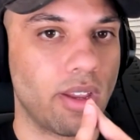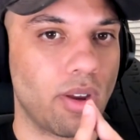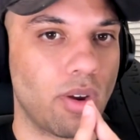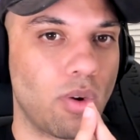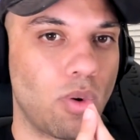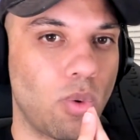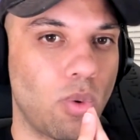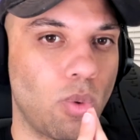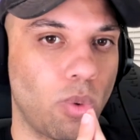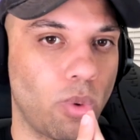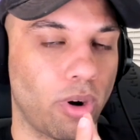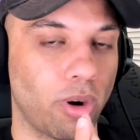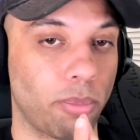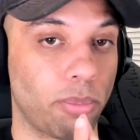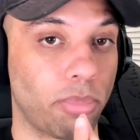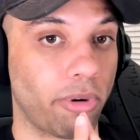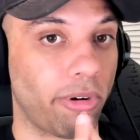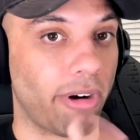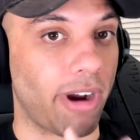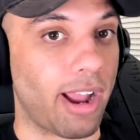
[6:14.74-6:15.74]
or
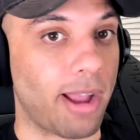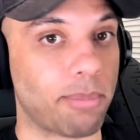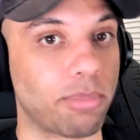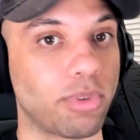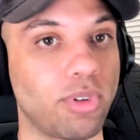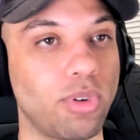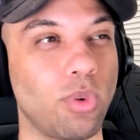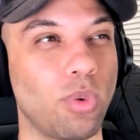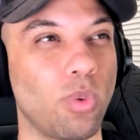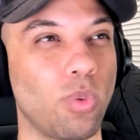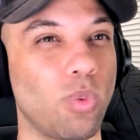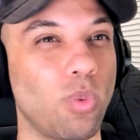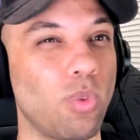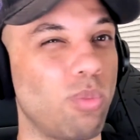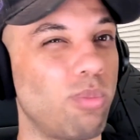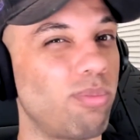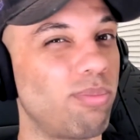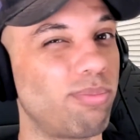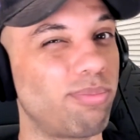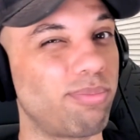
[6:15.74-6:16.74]
perhaps you
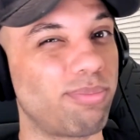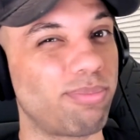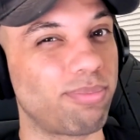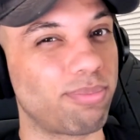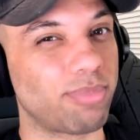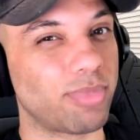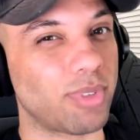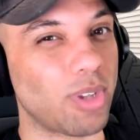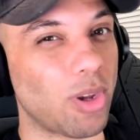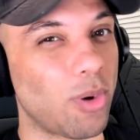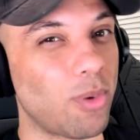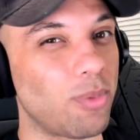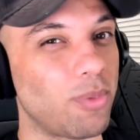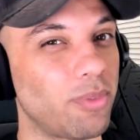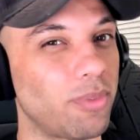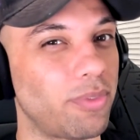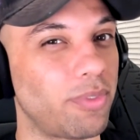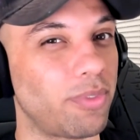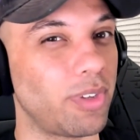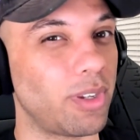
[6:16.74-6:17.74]

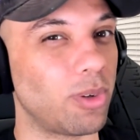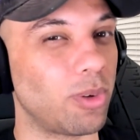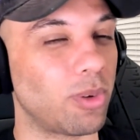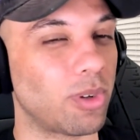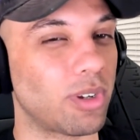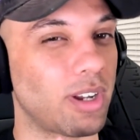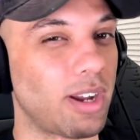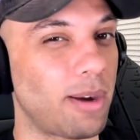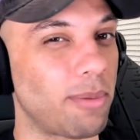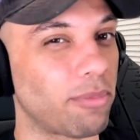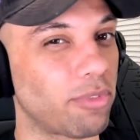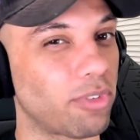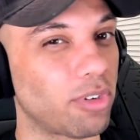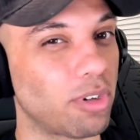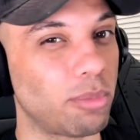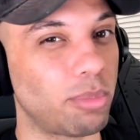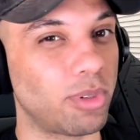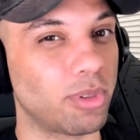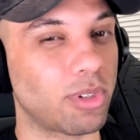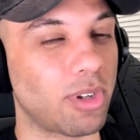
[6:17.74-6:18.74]
don't feel
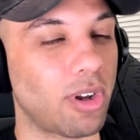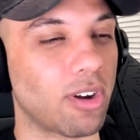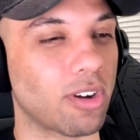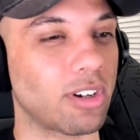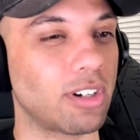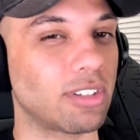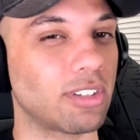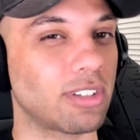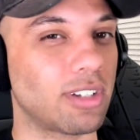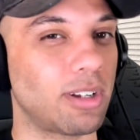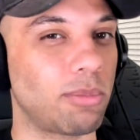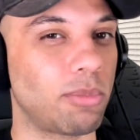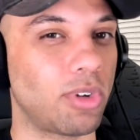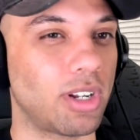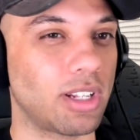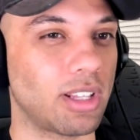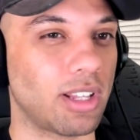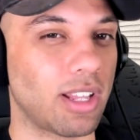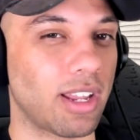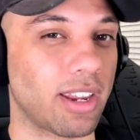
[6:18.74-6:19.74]
comfortable talking to
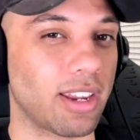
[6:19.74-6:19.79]
someone,